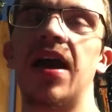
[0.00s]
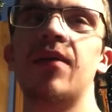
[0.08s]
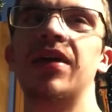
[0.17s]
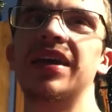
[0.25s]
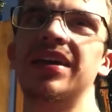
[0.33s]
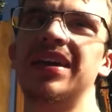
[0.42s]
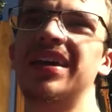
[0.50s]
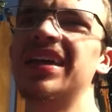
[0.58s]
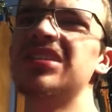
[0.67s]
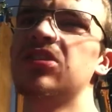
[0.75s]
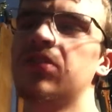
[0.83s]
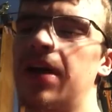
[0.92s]
like a
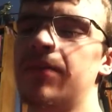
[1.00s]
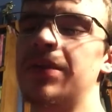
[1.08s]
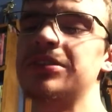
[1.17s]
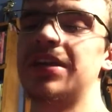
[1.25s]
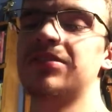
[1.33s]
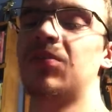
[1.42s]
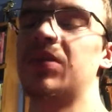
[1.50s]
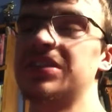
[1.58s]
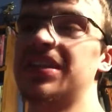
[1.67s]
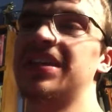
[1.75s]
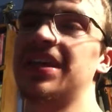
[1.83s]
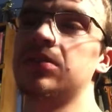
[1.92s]
kid's, I'm not saying it
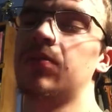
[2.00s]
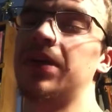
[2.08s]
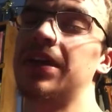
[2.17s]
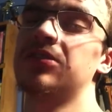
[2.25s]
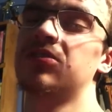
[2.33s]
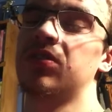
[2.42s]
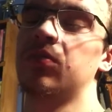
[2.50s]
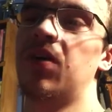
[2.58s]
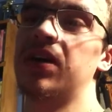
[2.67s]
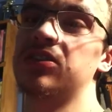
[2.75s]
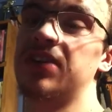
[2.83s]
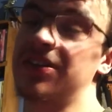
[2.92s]
wasn't a kid's movie, kids still could
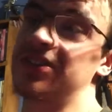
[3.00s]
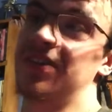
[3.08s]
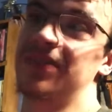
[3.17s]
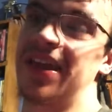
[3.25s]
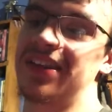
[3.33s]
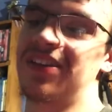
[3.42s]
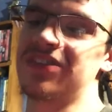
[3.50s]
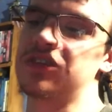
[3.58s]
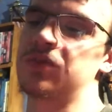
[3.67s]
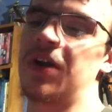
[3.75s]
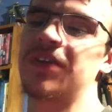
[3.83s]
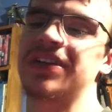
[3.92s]
watch it. Actually, it had a lot of
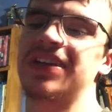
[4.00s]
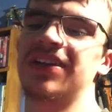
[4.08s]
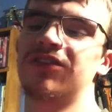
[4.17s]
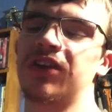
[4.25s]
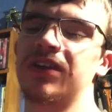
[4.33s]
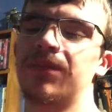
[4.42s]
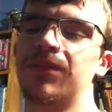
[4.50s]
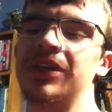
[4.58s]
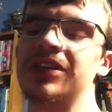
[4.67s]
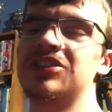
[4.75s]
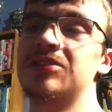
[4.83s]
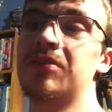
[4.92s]
swearing in it for a
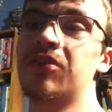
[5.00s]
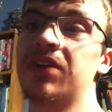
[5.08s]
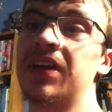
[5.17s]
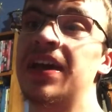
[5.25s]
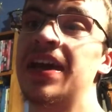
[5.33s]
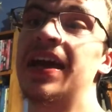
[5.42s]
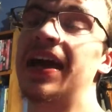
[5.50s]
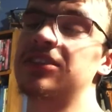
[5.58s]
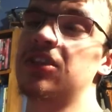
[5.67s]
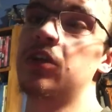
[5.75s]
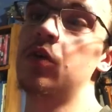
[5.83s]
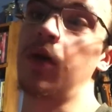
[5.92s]
PG movie, and it's
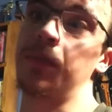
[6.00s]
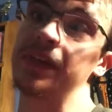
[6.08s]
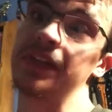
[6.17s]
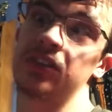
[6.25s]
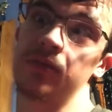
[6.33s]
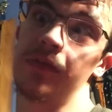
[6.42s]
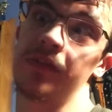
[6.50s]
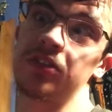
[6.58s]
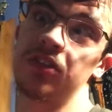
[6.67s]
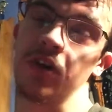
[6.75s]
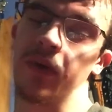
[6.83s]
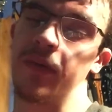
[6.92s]
a newer PG movie
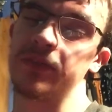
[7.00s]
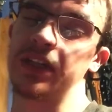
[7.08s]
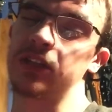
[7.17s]
too. It was like